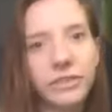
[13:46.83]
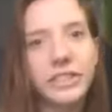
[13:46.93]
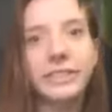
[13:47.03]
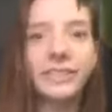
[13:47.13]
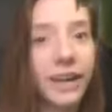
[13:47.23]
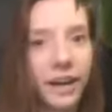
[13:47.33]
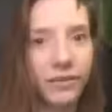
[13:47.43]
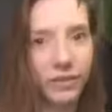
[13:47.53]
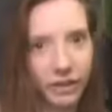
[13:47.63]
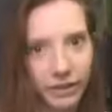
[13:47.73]
which is
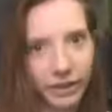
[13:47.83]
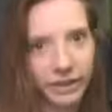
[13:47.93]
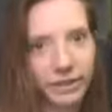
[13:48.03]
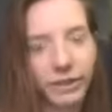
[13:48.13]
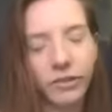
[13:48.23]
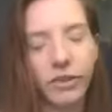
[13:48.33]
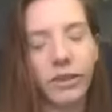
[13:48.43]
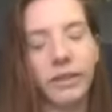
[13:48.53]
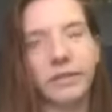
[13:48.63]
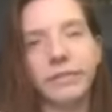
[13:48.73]
not very
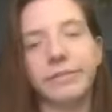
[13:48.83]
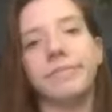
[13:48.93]
good.